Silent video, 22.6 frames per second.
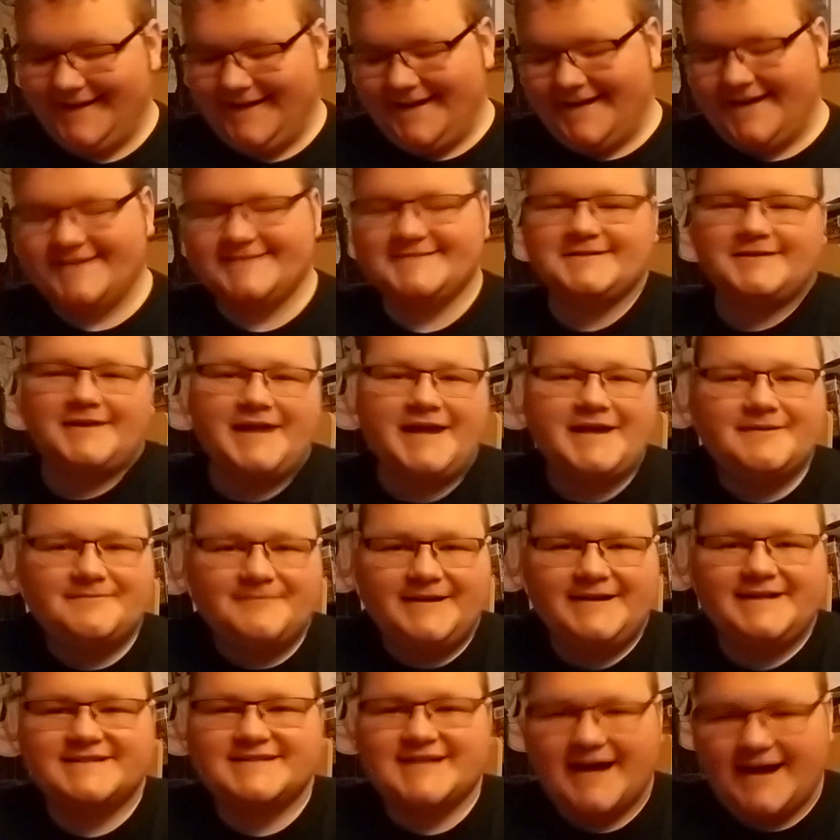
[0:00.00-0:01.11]
and delayed
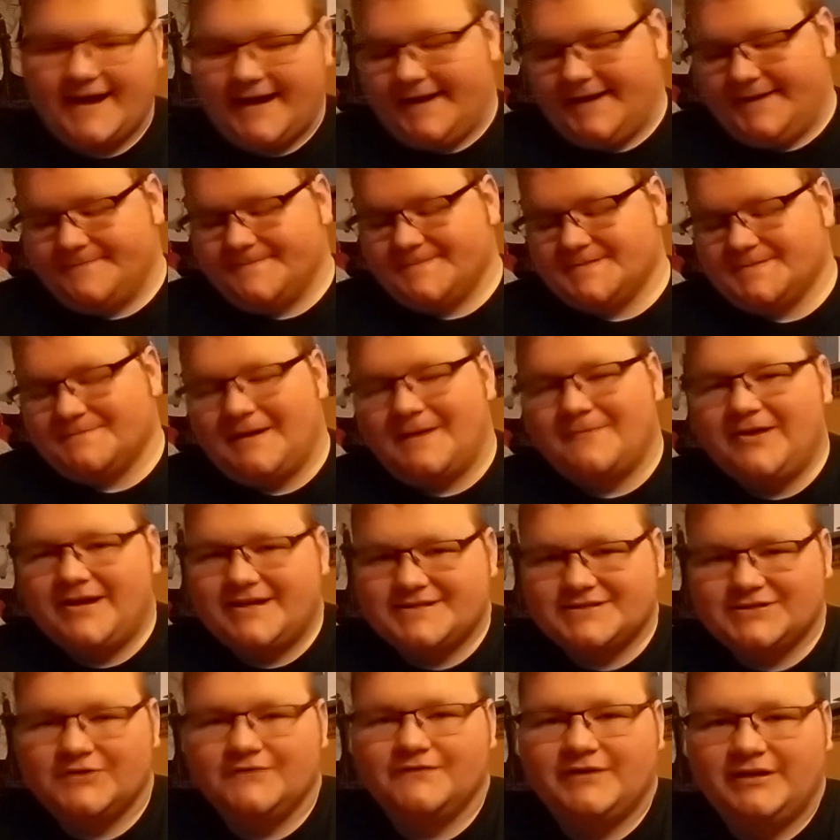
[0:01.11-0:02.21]
many times by
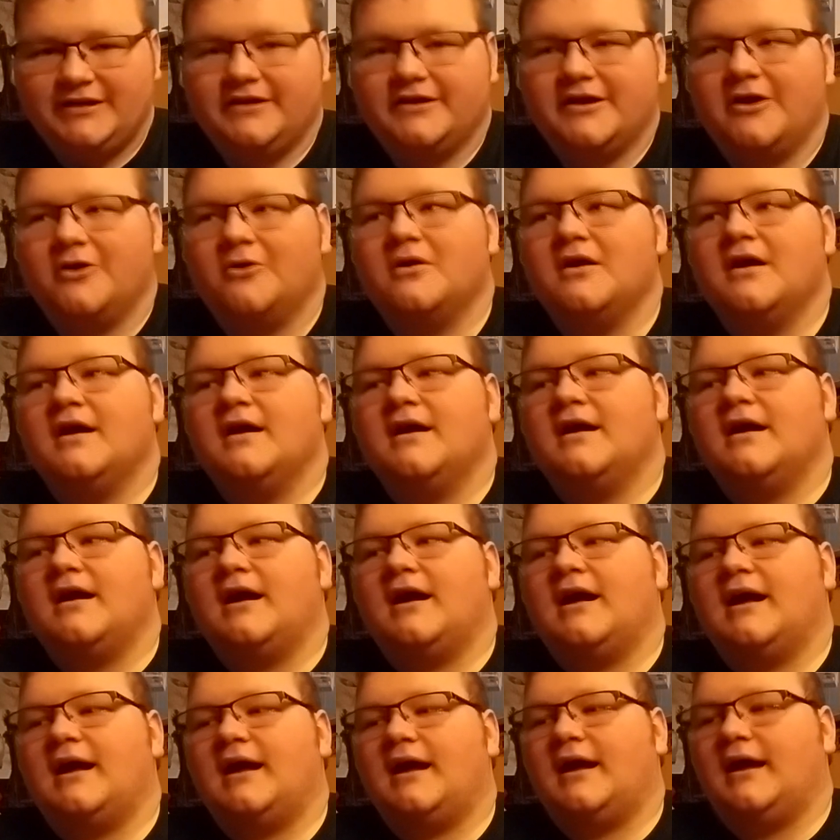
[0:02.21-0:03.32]
Massacre Video.
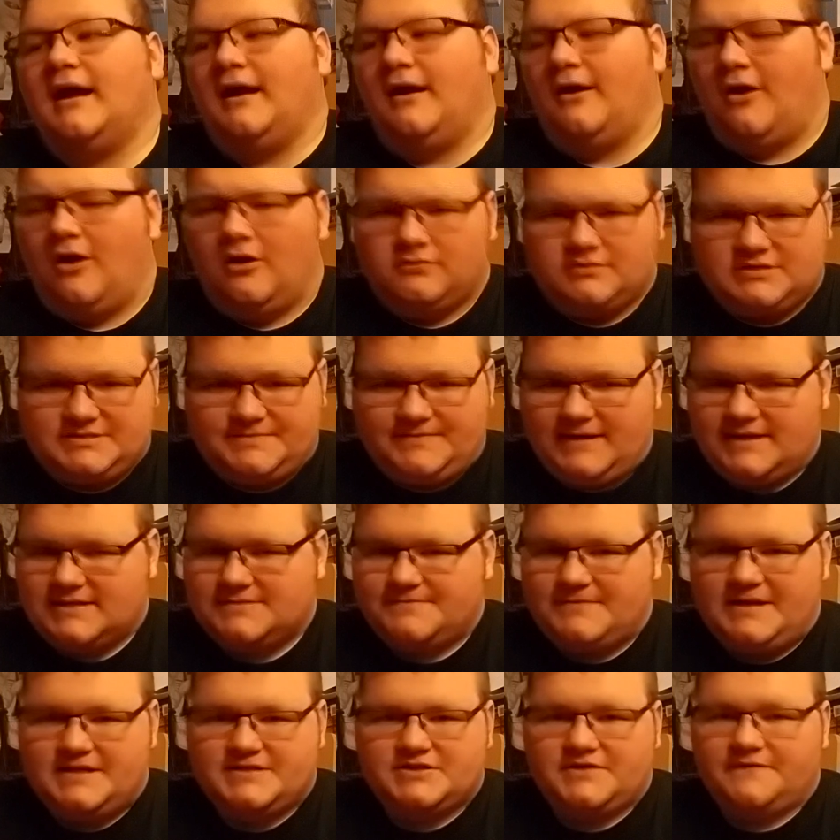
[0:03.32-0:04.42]
All respect to
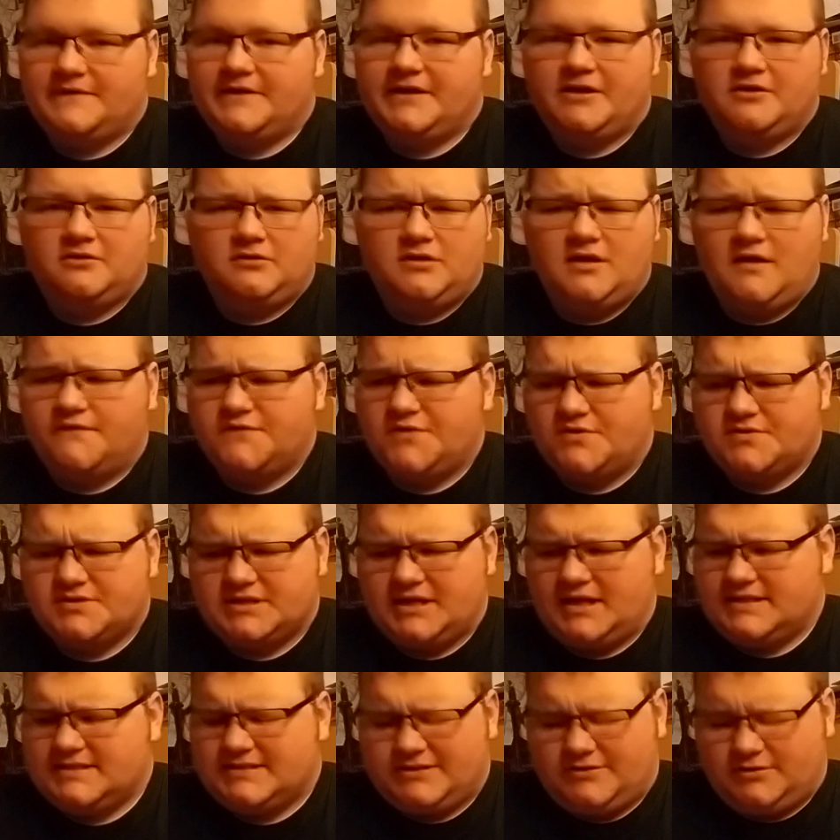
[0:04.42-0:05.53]
Massacre Video. Love those
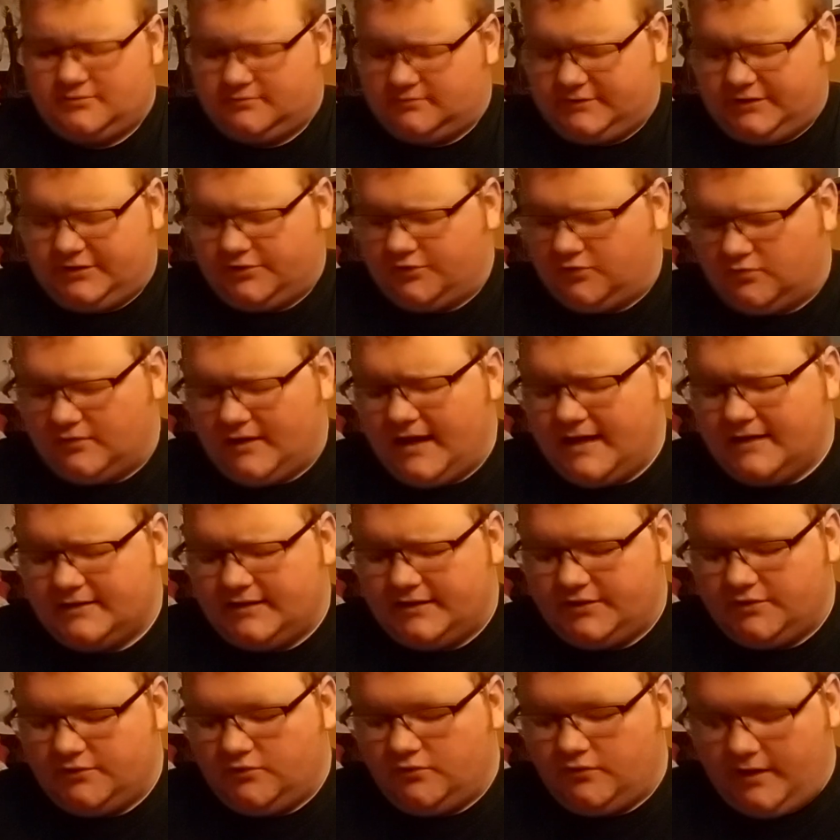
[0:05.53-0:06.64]
guys. They're great. They
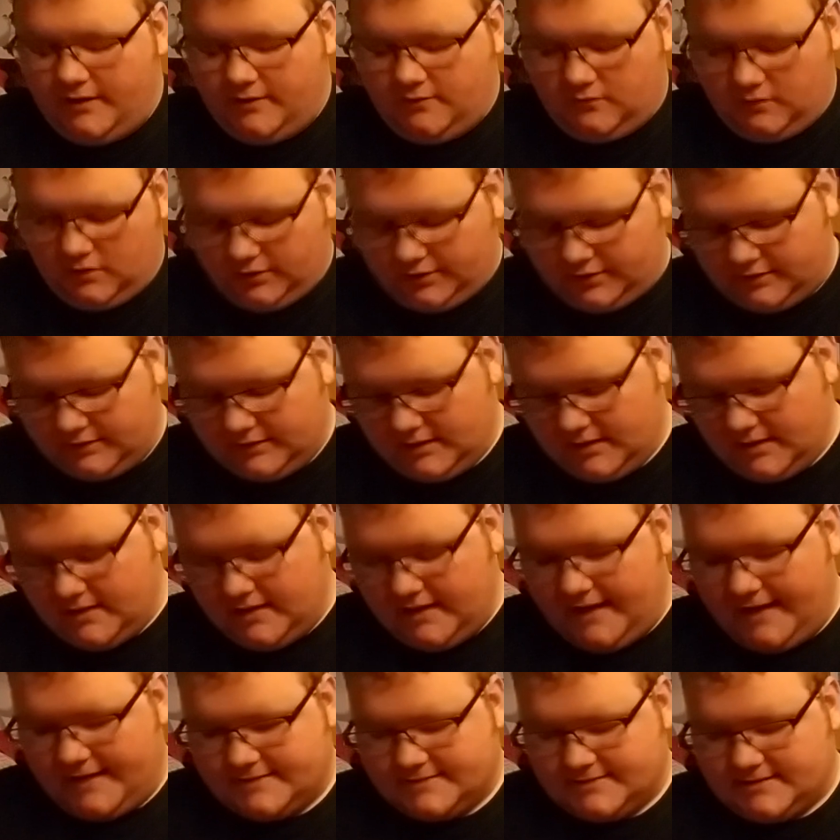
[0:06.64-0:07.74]
do great work.
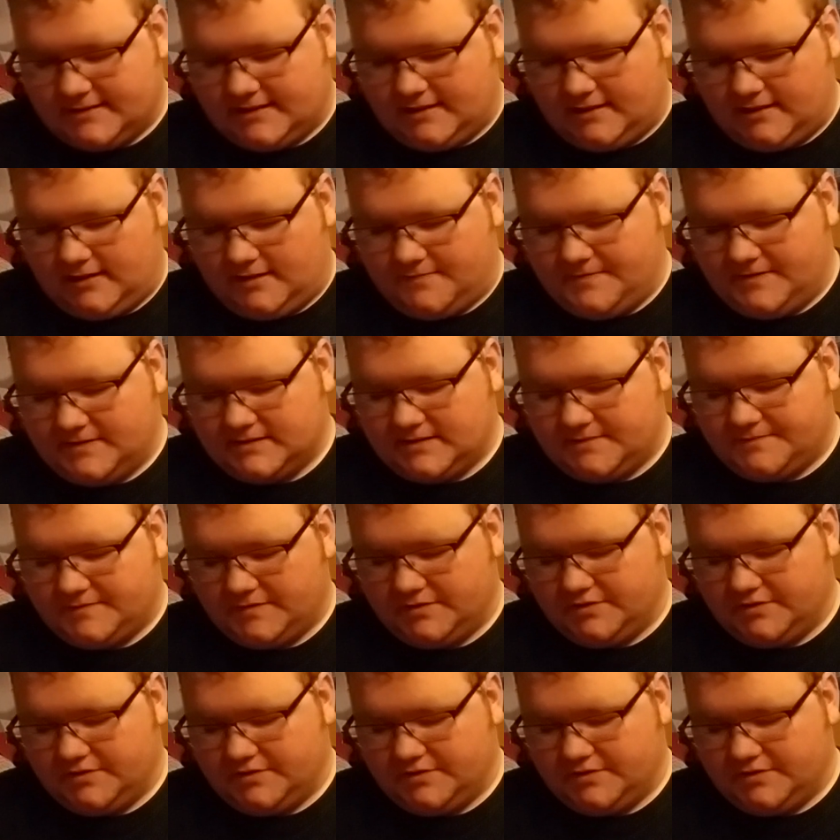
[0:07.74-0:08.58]
And I picked up their